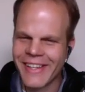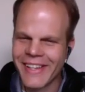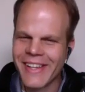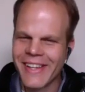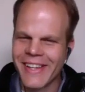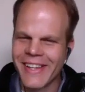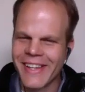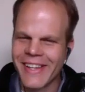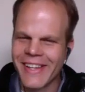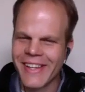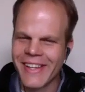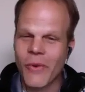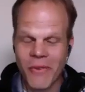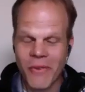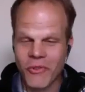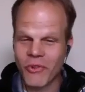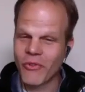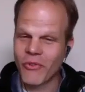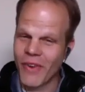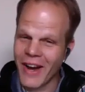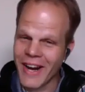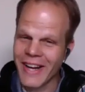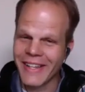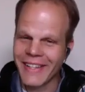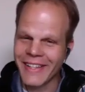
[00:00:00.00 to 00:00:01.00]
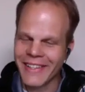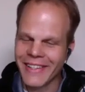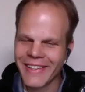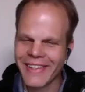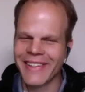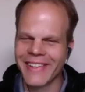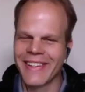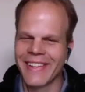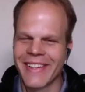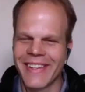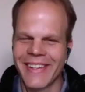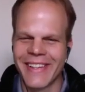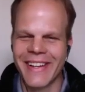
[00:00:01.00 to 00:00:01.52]
You have to find it.
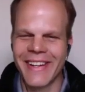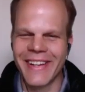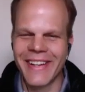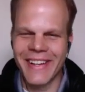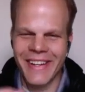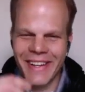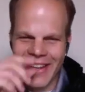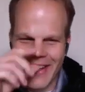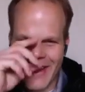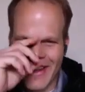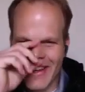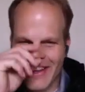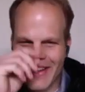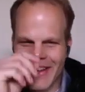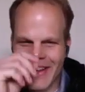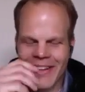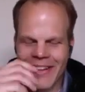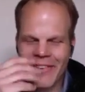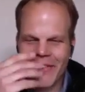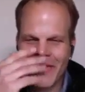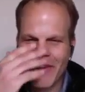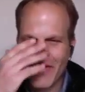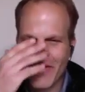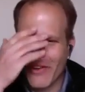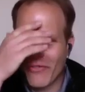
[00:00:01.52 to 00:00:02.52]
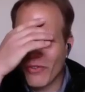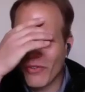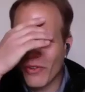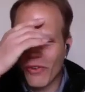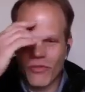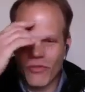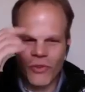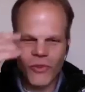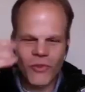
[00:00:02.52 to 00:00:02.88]
if